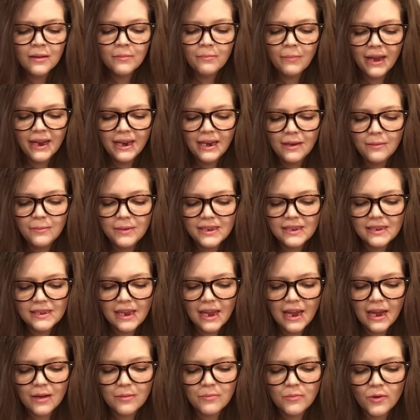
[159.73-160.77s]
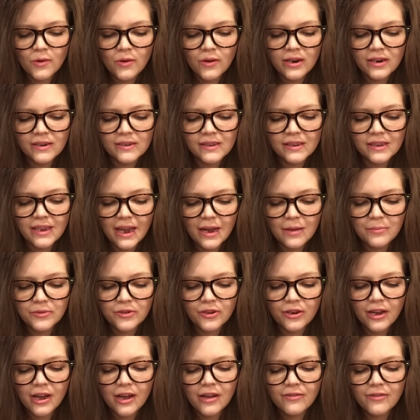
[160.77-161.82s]
My name is Sam, or Sam's
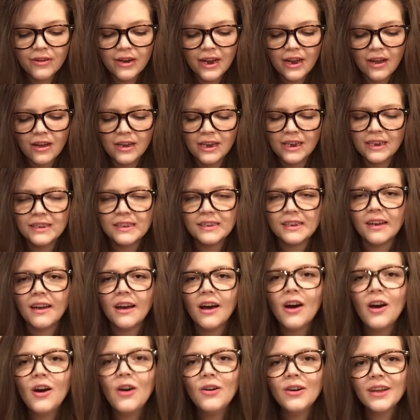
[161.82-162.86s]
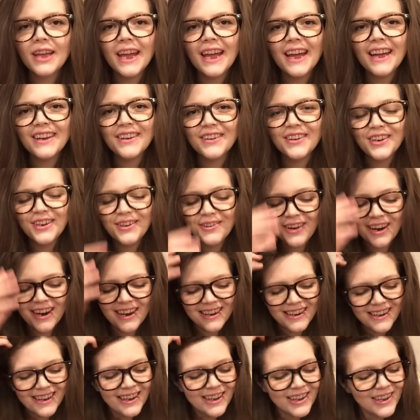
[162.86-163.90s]
Recovery on Insta. Oh, okay, I know who you are.
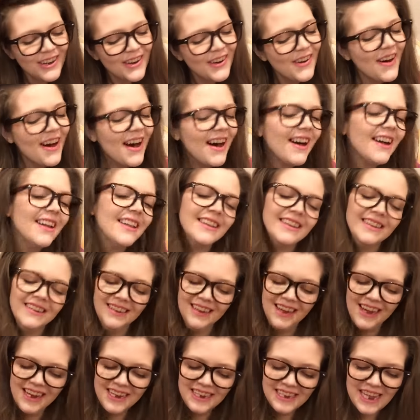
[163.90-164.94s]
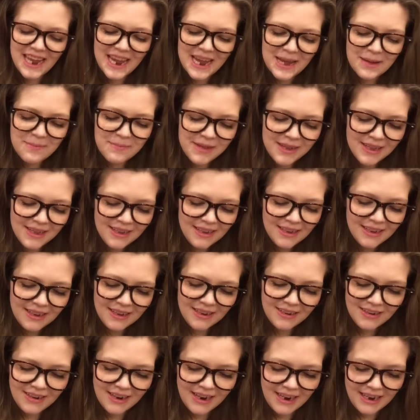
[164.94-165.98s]
Cool. Hi, Sam.
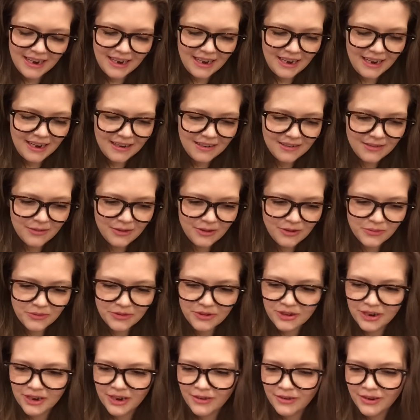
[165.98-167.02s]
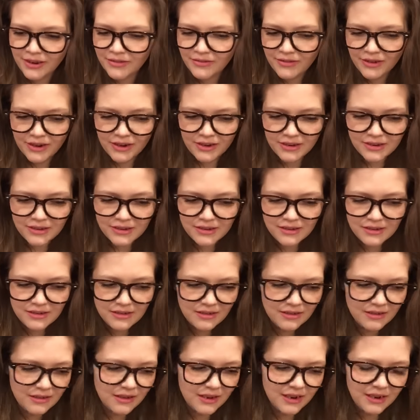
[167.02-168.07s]
Alrighty. Which one should I read first?
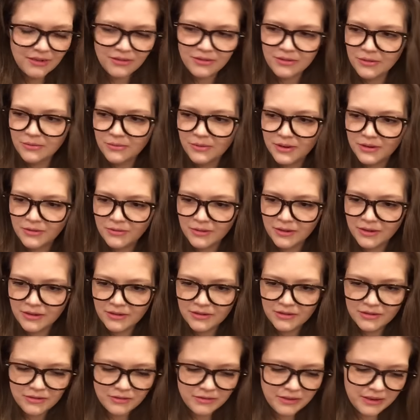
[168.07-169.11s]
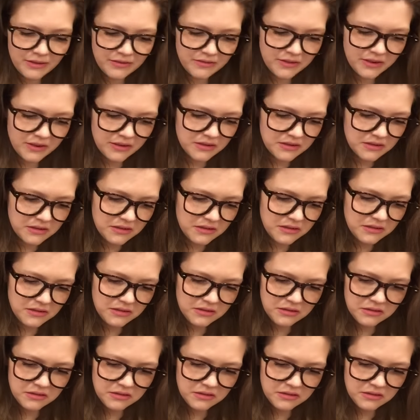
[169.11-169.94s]
I don't know what one to read first.